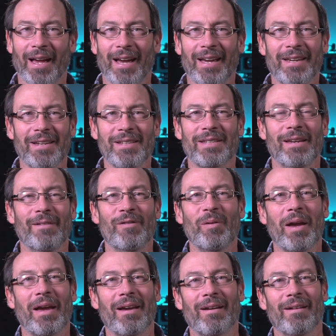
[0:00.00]
I guess if you
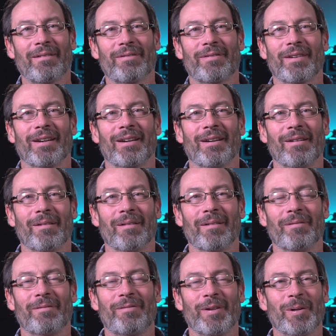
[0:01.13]
have
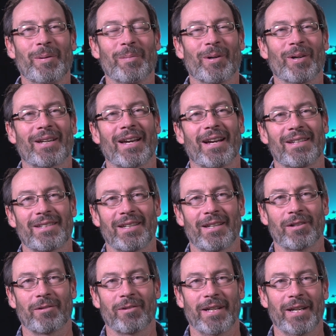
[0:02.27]
film or
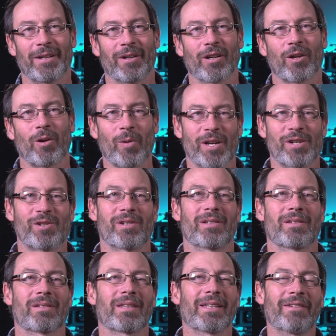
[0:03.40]
content creator
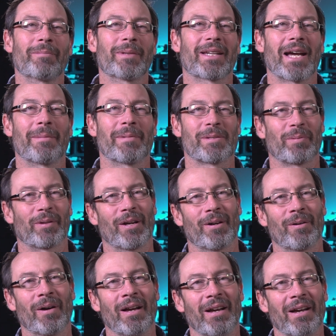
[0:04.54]
questions, leave them in the comments
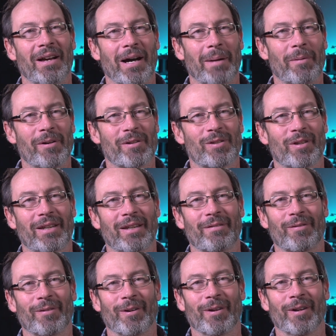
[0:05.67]
below. I'm always looking
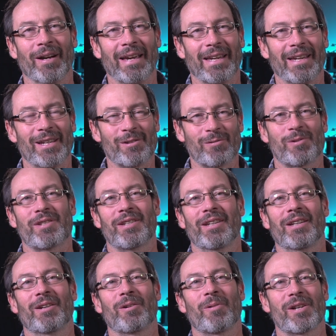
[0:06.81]
for
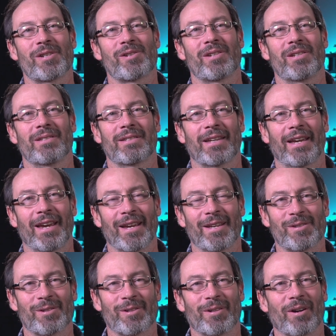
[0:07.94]
interesting questions to
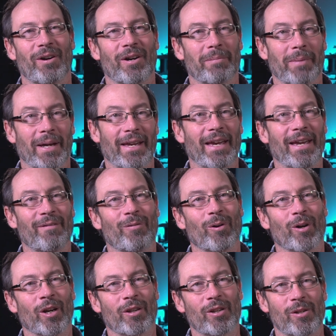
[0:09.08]
answer on my
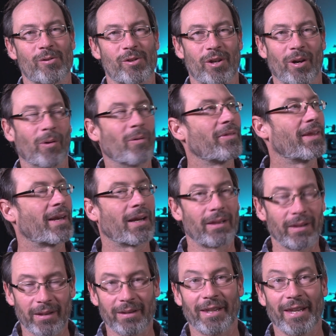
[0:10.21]
A4Q show
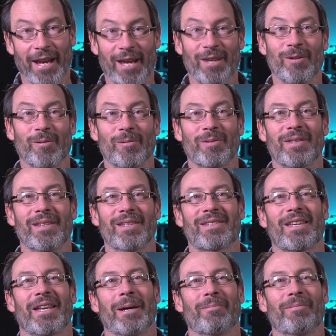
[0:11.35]
that I use this
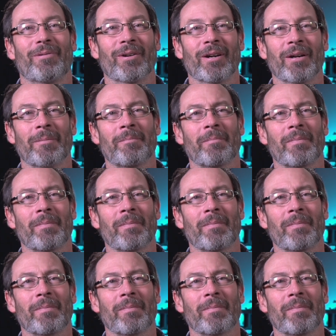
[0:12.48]
setup for.